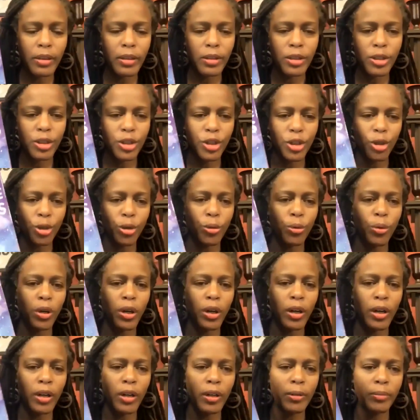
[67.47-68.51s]
So
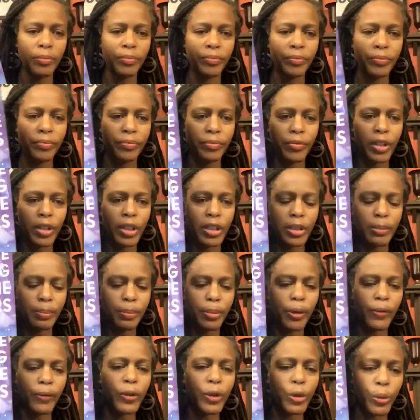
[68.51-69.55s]
it's a
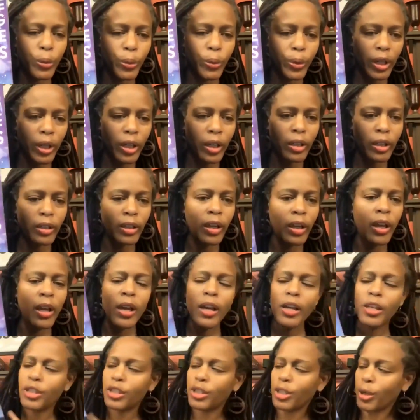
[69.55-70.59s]
perfect read.
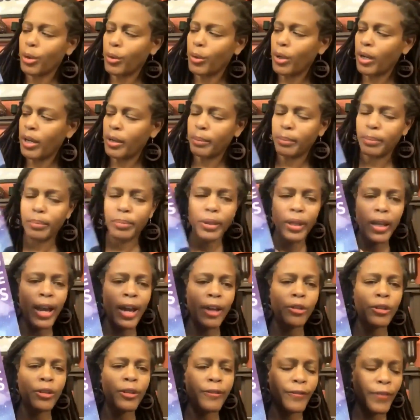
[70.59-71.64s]
So
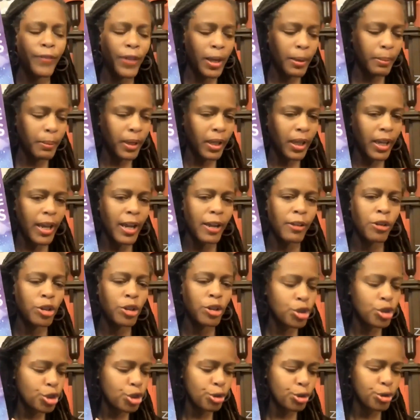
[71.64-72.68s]
gather the family, gather
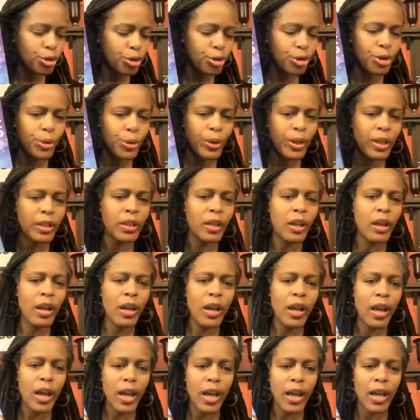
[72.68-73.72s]
the children,
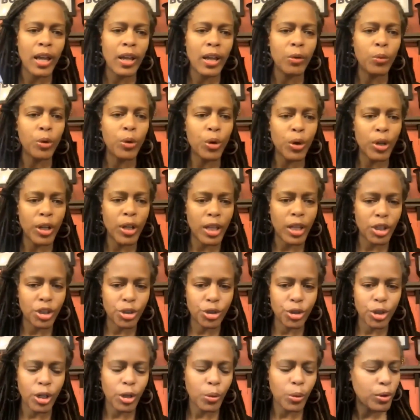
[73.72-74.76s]
and we're going to get
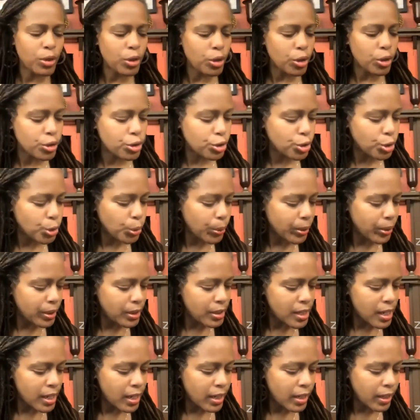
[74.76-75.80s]
started with our story
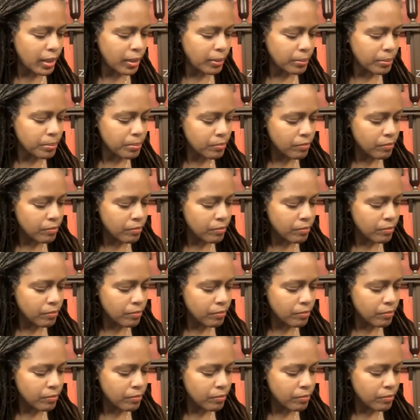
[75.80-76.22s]
time.